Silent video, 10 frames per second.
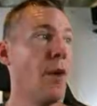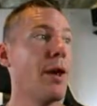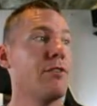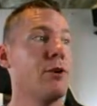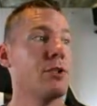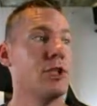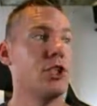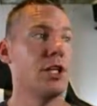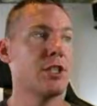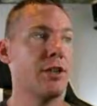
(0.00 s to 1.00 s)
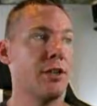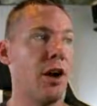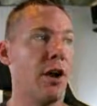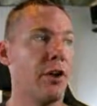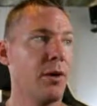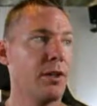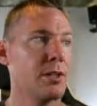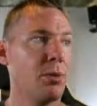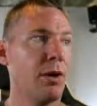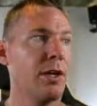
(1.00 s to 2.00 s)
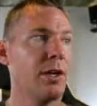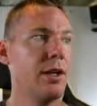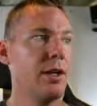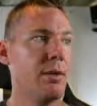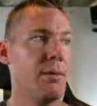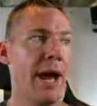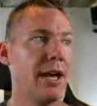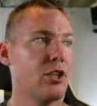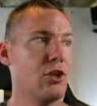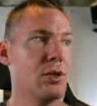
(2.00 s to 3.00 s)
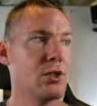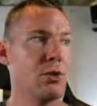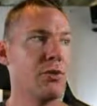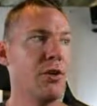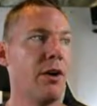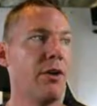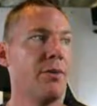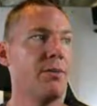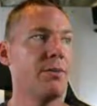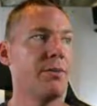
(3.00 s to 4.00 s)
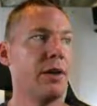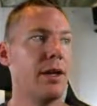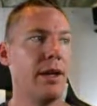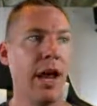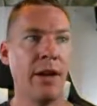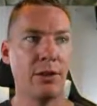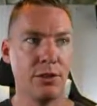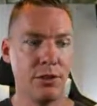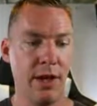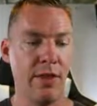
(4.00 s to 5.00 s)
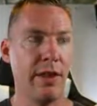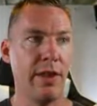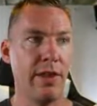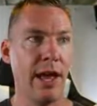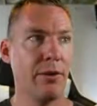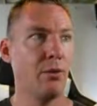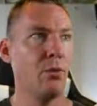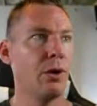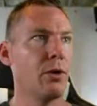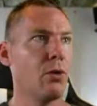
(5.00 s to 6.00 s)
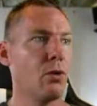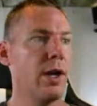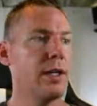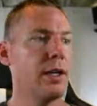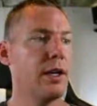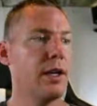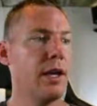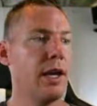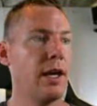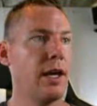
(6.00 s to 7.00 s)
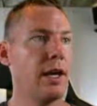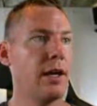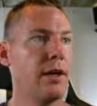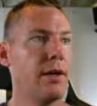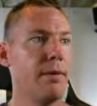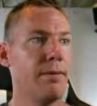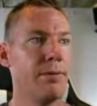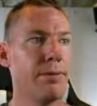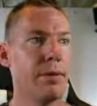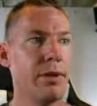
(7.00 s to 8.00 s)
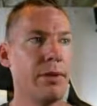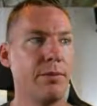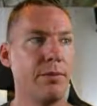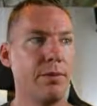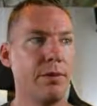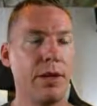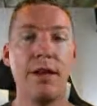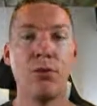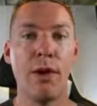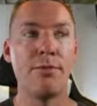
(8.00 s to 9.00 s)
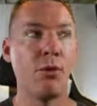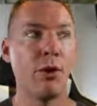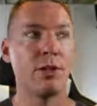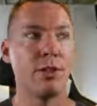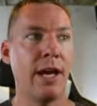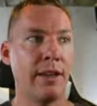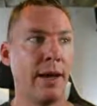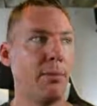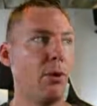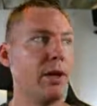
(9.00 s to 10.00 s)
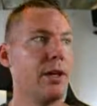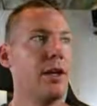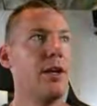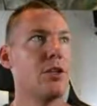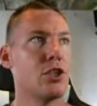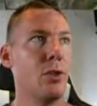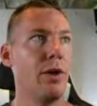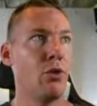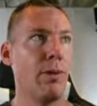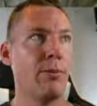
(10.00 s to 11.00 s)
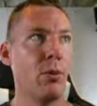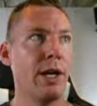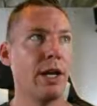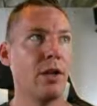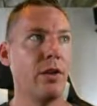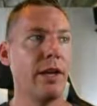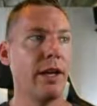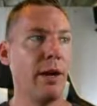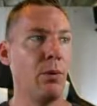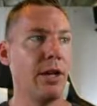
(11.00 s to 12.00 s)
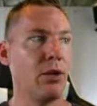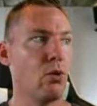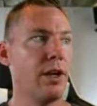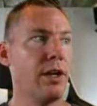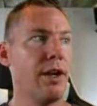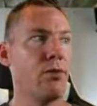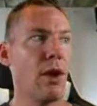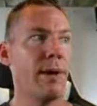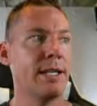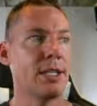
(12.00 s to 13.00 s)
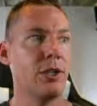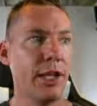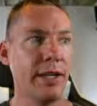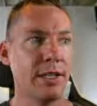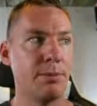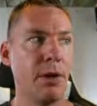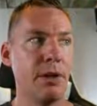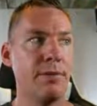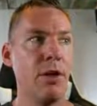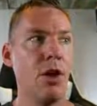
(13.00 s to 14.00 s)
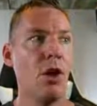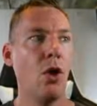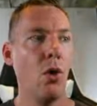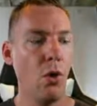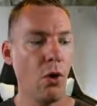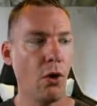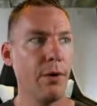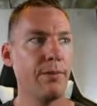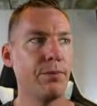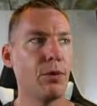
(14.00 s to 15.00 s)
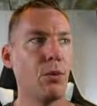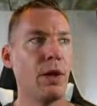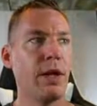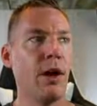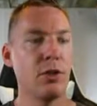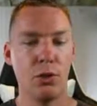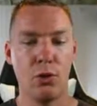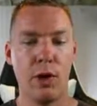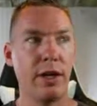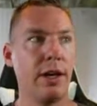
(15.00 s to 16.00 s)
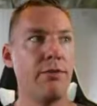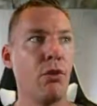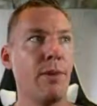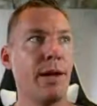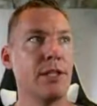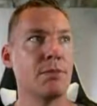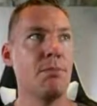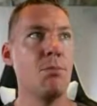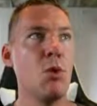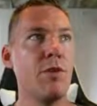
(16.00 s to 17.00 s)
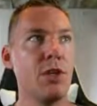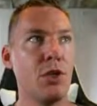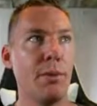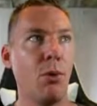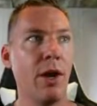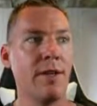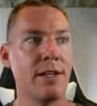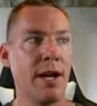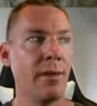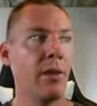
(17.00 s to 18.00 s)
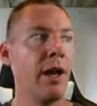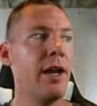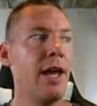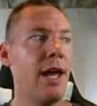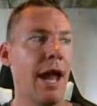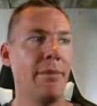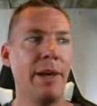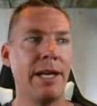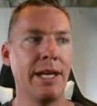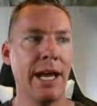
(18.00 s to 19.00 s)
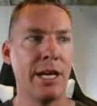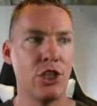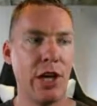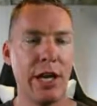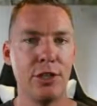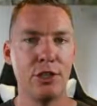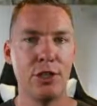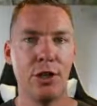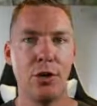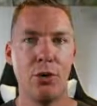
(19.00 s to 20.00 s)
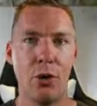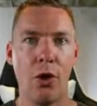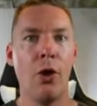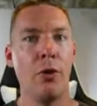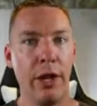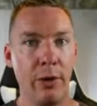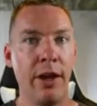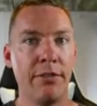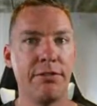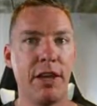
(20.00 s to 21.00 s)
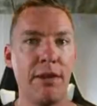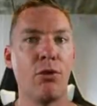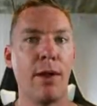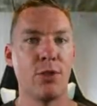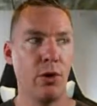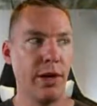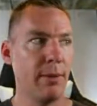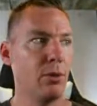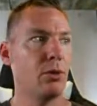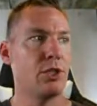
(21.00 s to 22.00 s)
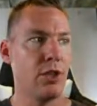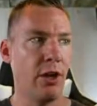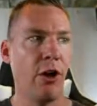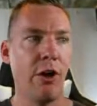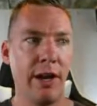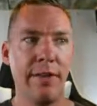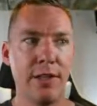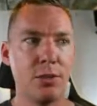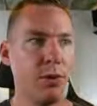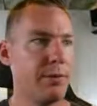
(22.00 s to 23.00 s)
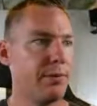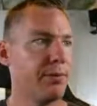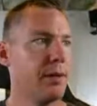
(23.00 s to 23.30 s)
all we have to do is adjust the audio at this point back to a certain volume, and then that will create a keyframe for us at that point. So remember, we can click and we can create a keyframe by just clicking this button, or we can also create a keyframe by just moving to a point in the timeline and making a change, if keyframes are enabled, which they are in this one.